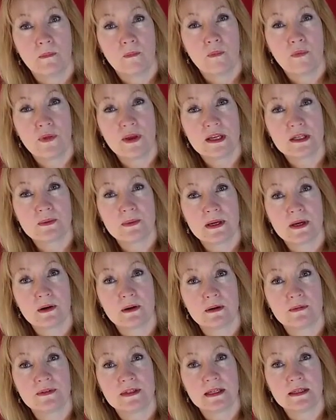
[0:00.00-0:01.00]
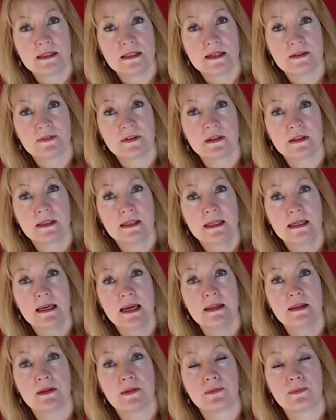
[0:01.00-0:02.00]
things we could have done differently
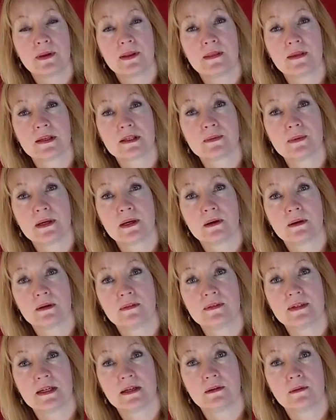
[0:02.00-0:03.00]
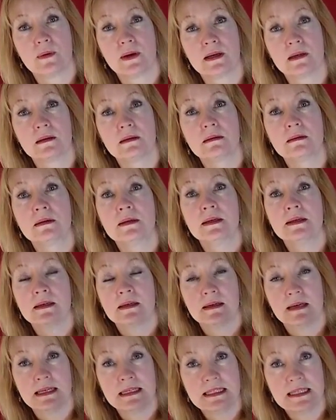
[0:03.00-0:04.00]
and the 3 things we could have done well,
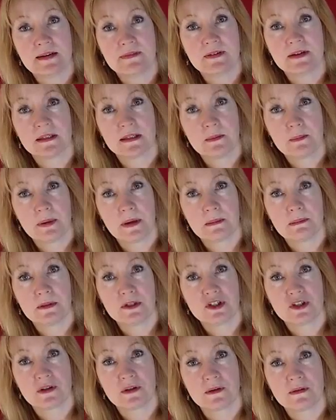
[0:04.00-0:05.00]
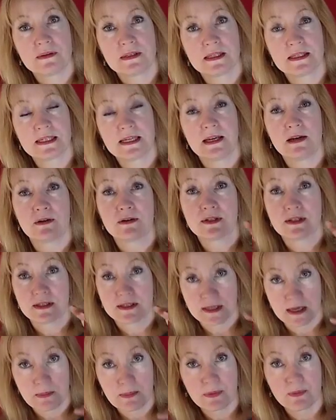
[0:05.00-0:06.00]
and definitely publish those and say here's the
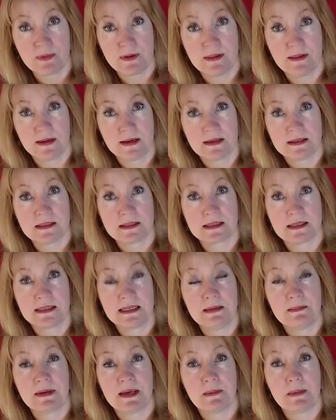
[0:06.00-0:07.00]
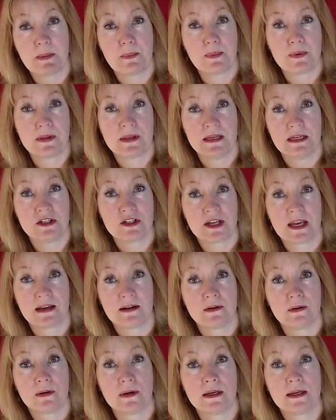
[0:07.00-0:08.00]
top 3 things the team came up with in each
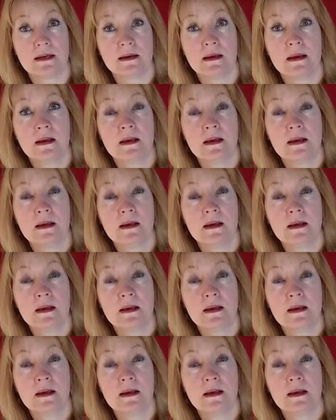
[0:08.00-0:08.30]
category.